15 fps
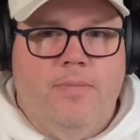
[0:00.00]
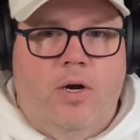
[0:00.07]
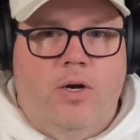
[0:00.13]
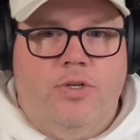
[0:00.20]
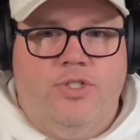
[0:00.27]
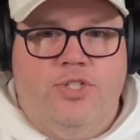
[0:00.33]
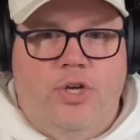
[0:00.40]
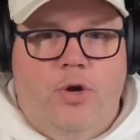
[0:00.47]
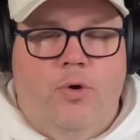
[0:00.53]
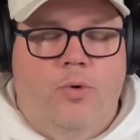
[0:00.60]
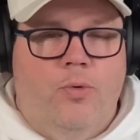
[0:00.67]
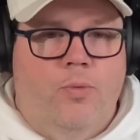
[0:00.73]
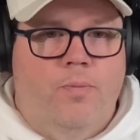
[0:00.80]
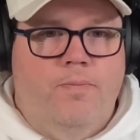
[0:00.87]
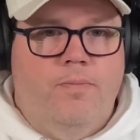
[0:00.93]
are
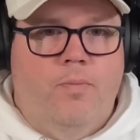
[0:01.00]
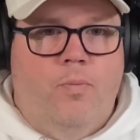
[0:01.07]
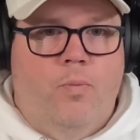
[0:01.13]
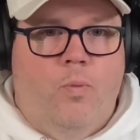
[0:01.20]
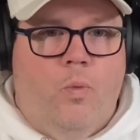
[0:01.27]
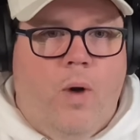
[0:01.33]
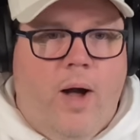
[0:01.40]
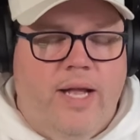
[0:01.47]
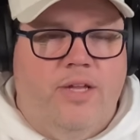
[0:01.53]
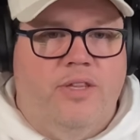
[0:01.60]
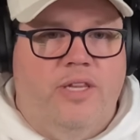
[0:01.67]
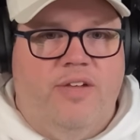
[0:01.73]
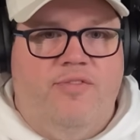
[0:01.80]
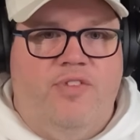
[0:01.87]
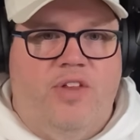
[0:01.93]
so
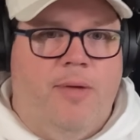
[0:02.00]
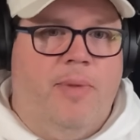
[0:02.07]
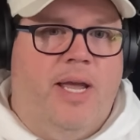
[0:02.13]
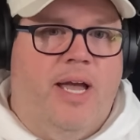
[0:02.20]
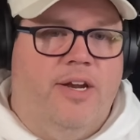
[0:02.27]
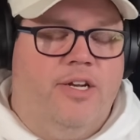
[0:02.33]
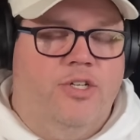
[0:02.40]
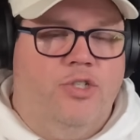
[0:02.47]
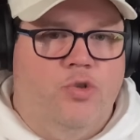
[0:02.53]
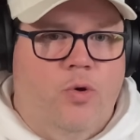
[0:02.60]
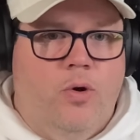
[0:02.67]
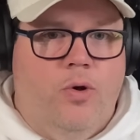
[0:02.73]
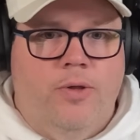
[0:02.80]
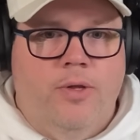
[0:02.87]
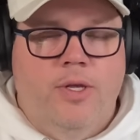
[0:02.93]
wildly flaming out of
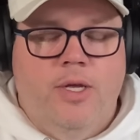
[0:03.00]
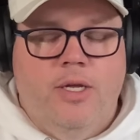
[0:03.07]
control.